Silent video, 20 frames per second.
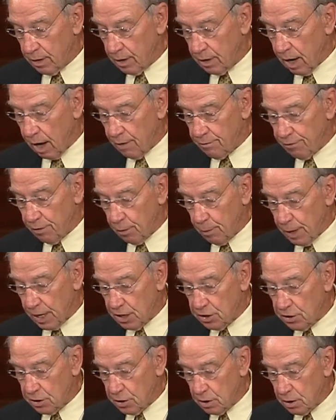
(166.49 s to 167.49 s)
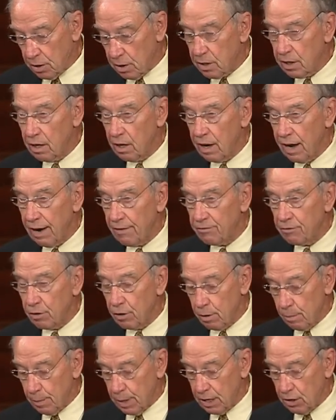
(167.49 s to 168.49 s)
confirmation until after
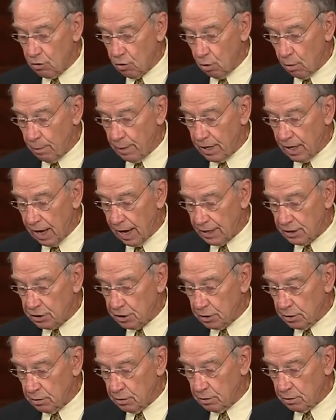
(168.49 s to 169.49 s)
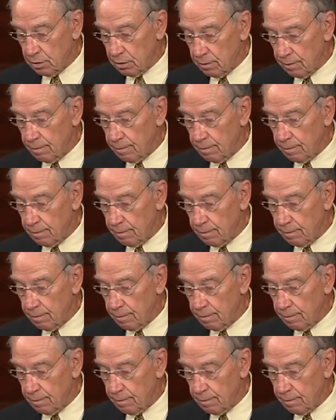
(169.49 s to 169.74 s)
the midterm elections,